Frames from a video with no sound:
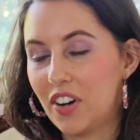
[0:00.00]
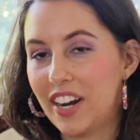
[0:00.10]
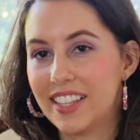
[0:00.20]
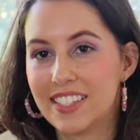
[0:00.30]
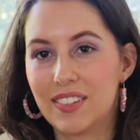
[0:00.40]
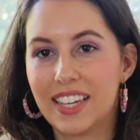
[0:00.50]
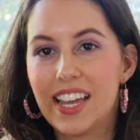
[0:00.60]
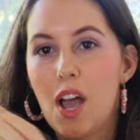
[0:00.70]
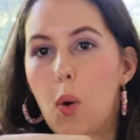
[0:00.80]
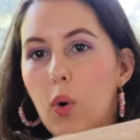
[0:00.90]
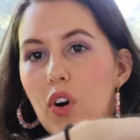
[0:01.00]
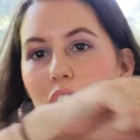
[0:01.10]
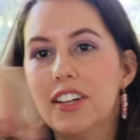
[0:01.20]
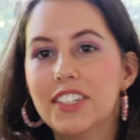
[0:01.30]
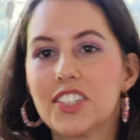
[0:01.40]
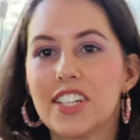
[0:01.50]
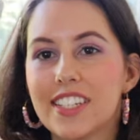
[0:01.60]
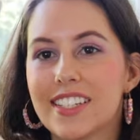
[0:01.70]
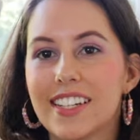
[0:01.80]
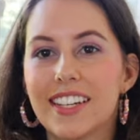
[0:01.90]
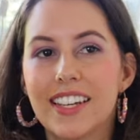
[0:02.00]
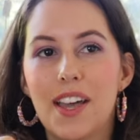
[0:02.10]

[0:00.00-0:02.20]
And so like we're all just